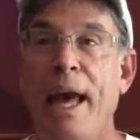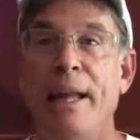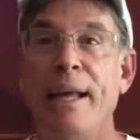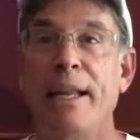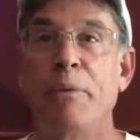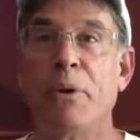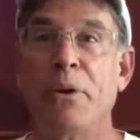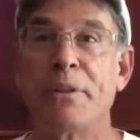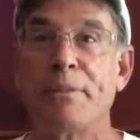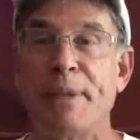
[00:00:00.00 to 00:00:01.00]
and that he will
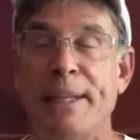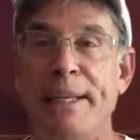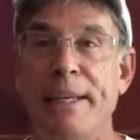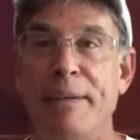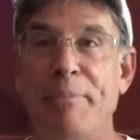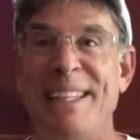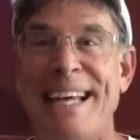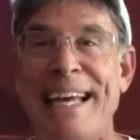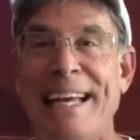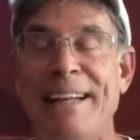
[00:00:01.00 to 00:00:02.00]
ultimately be
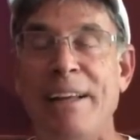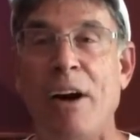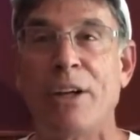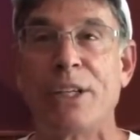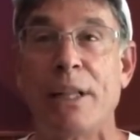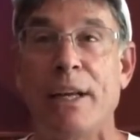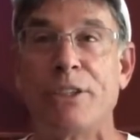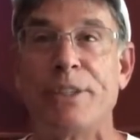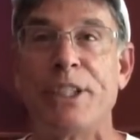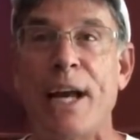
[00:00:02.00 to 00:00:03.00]
taking the
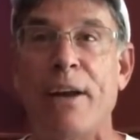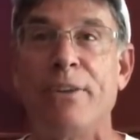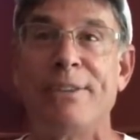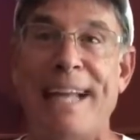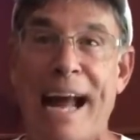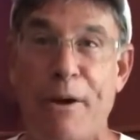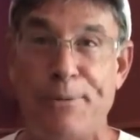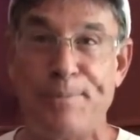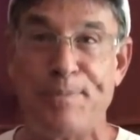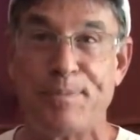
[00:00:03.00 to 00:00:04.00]
Archieluxury channel down.
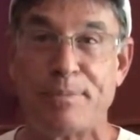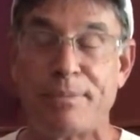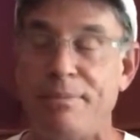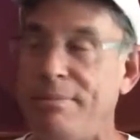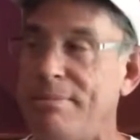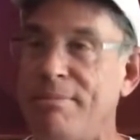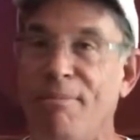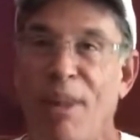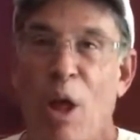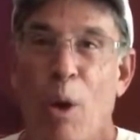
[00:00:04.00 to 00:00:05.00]

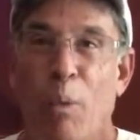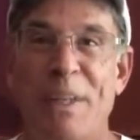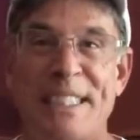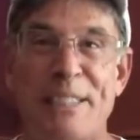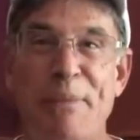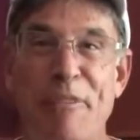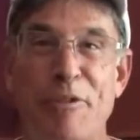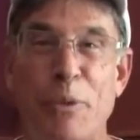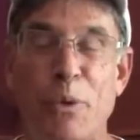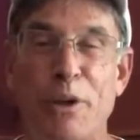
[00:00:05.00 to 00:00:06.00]
What does this mean
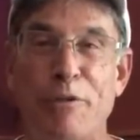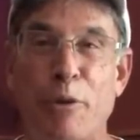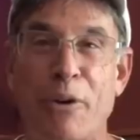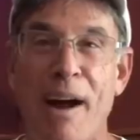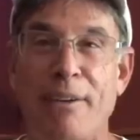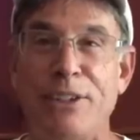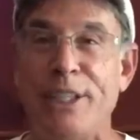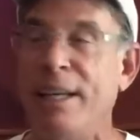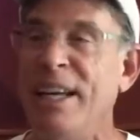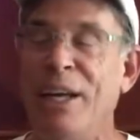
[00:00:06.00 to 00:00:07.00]
for the world of
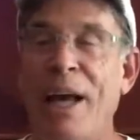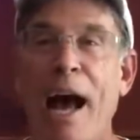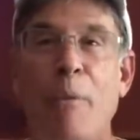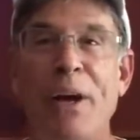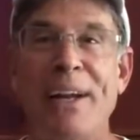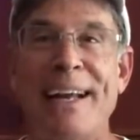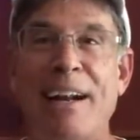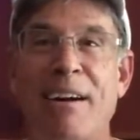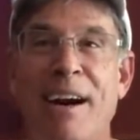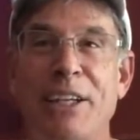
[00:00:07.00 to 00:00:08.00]
horology? How are we going to get
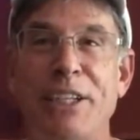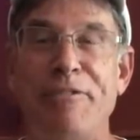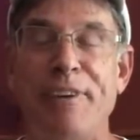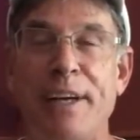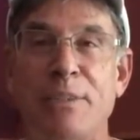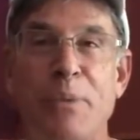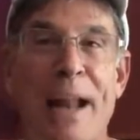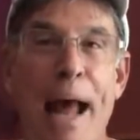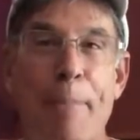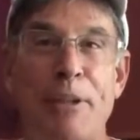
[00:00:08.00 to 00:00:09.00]
our Archie fix? What
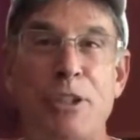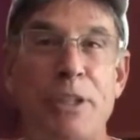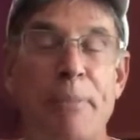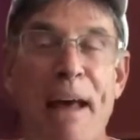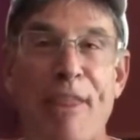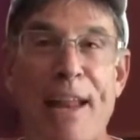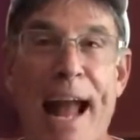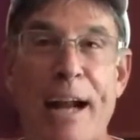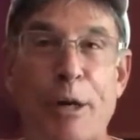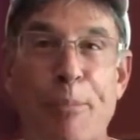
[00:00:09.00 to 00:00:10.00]
happens to the method
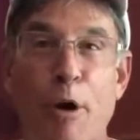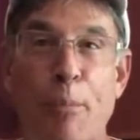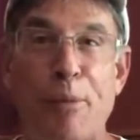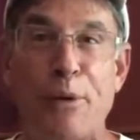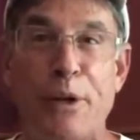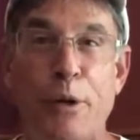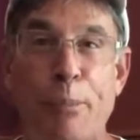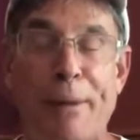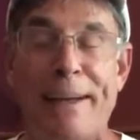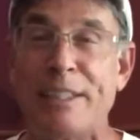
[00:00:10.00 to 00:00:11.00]
actor Paul Pluta, who
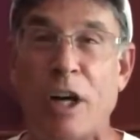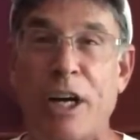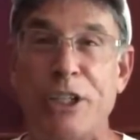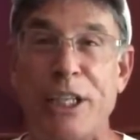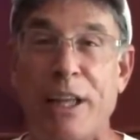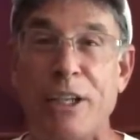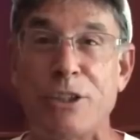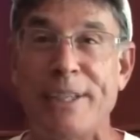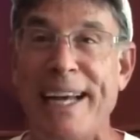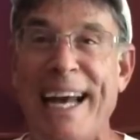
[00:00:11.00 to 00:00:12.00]
plays
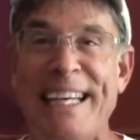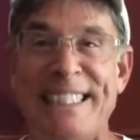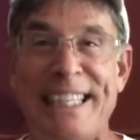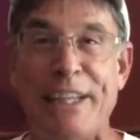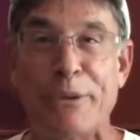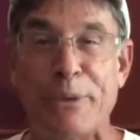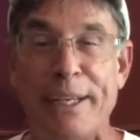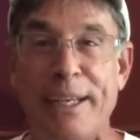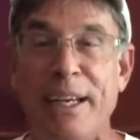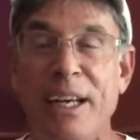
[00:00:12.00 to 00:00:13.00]
Archieluxury,
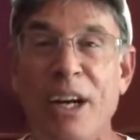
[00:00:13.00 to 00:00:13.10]
AC3,